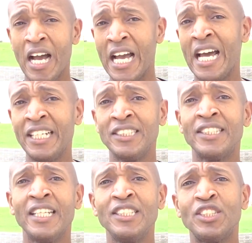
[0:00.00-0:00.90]
I had
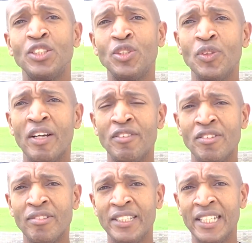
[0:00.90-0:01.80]
intended to do every
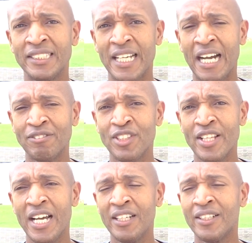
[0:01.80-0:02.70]
3 days after
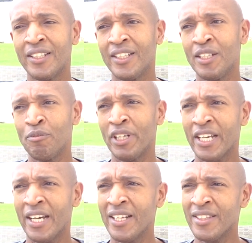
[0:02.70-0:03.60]
that, but I
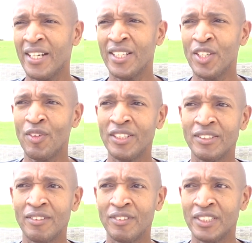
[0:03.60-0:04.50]
kind of thought, what,
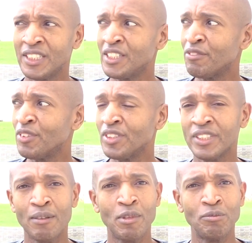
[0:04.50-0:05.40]
this is the first
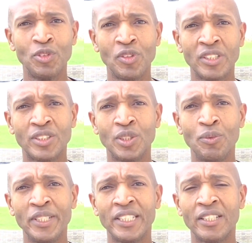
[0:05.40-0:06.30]
time I'm doing a
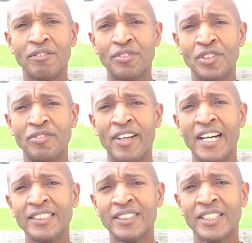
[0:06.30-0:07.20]
2-week food fast.